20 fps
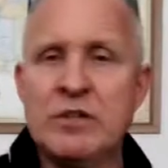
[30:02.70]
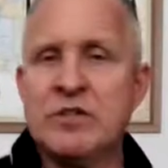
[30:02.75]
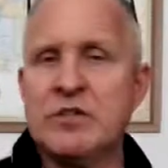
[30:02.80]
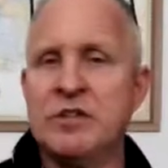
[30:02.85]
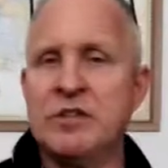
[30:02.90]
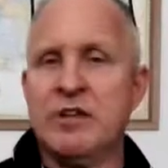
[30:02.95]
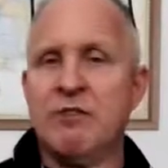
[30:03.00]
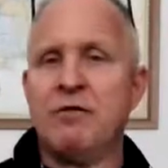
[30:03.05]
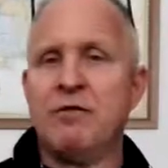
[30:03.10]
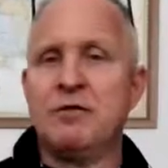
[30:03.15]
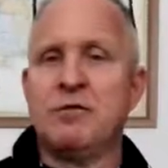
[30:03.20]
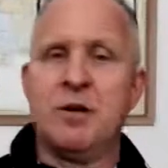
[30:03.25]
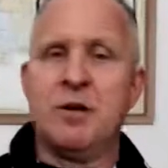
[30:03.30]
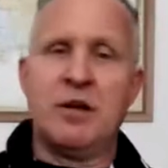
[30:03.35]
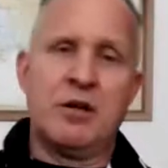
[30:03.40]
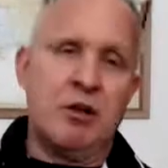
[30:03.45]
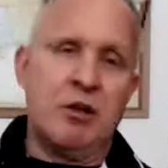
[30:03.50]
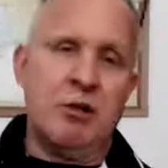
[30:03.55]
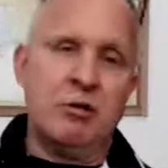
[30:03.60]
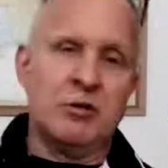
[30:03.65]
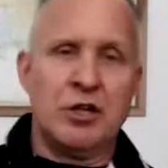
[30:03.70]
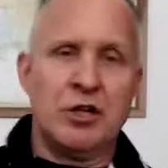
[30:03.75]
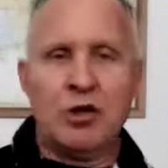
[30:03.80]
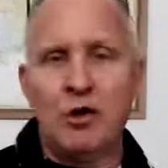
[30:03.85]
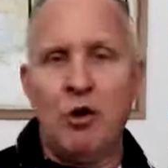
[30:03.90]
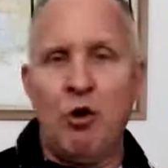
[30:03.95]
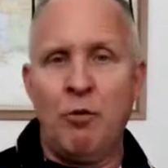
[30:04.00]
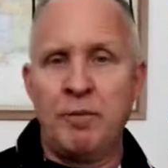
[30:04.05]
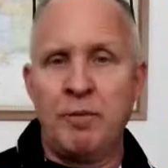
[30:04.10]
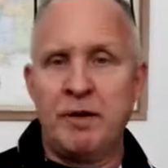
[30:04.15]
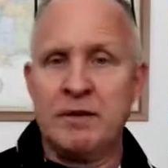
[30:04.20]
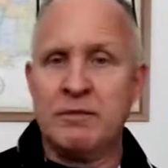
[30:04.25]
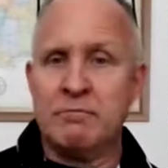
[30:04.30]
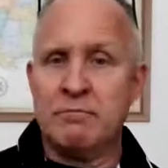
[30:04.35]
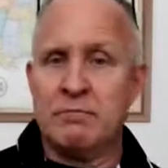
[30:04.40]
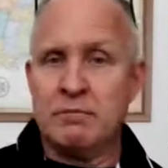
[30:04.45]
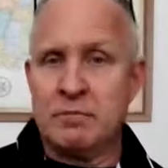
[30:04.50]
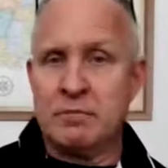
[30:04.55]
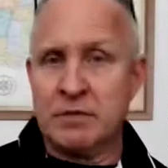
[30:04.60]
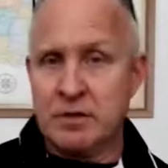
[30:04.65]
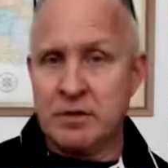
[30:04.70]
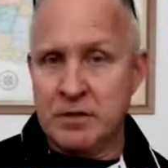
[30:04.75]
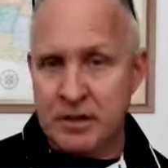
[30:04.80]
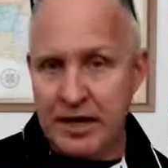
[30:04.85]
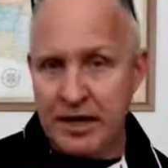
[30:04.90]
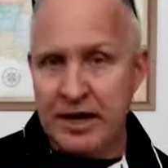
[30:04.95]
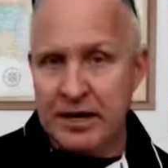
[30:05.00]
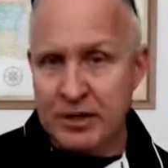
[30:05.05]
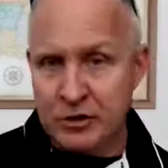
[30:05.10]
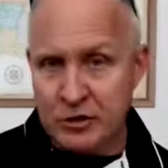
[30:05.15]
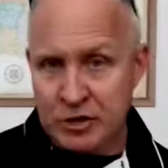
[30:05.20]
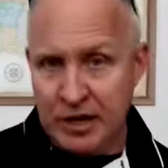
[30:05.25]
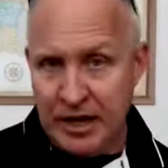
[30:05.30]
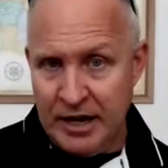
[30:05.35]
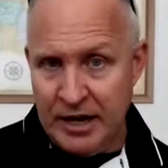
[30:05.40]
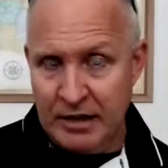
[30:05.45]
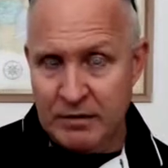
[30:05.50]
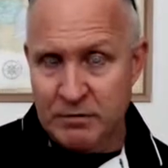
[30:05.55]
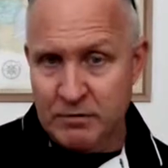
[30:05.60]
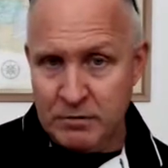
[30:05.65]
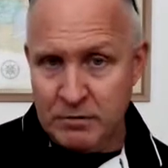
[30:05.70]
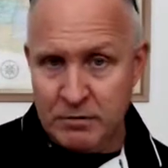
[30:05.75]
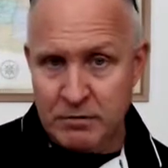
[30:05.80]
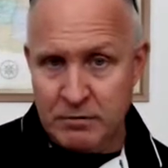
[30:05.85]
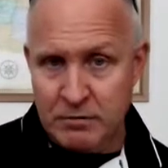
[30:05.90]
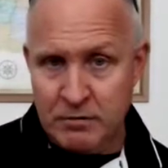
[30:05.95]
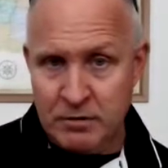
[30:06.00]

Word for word: what's the difference between a closed and an open kinetic chain